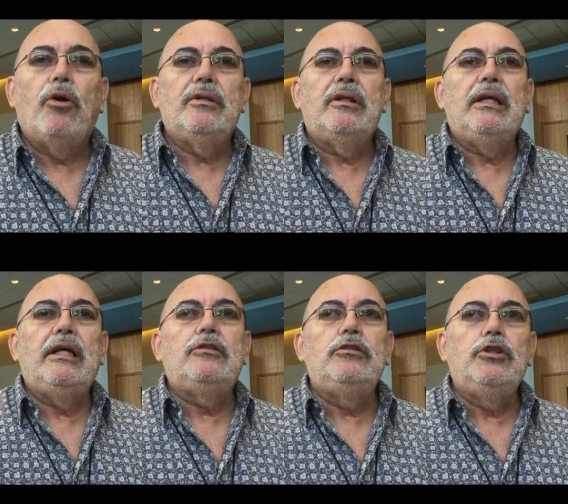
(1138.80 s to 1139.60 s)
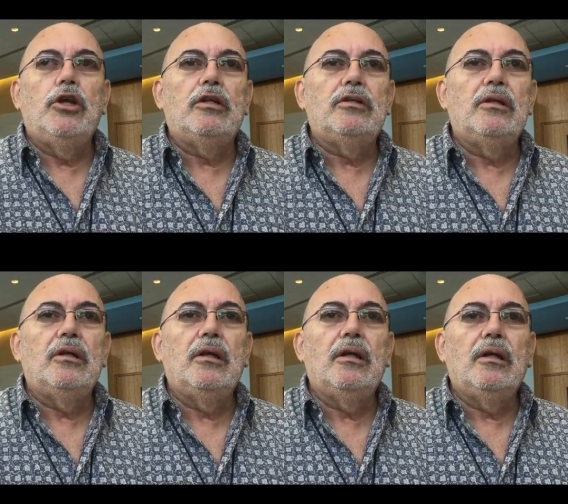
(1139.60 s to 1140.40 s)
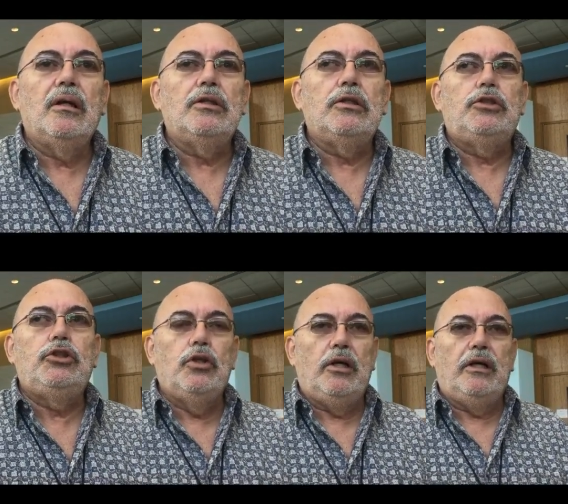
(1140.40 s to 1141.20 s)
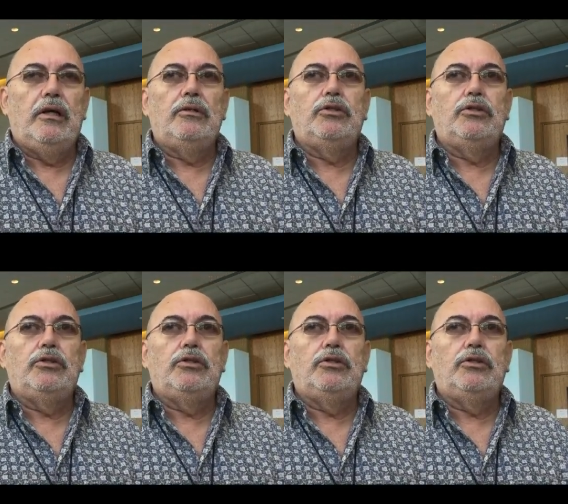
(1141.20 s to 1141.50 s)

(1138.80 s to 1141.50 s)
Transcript: but it's not ju- uh,